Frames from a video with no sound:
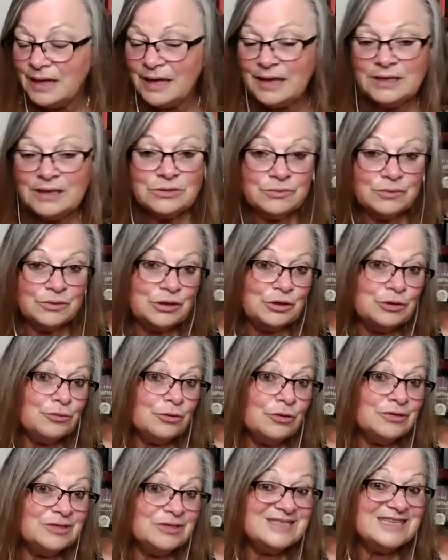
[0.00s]
lens or a
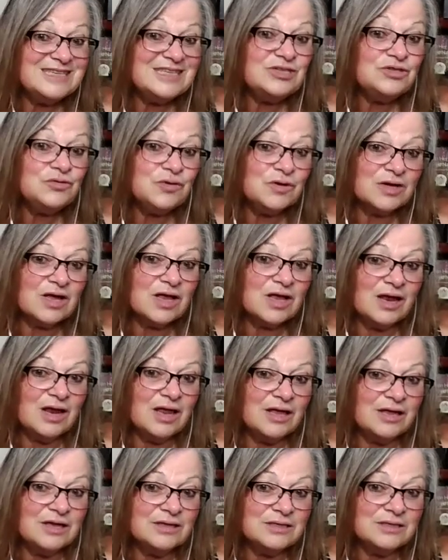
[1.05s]
Eurocentric
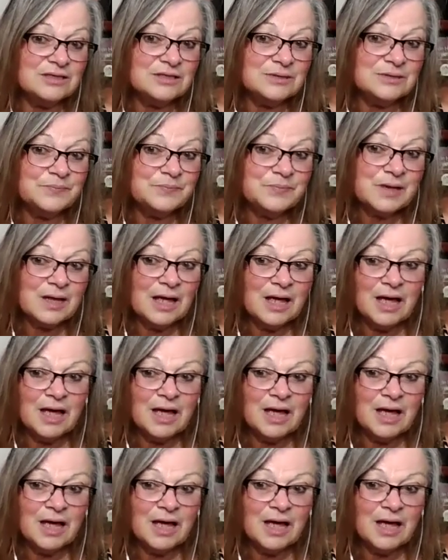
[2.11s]
lens.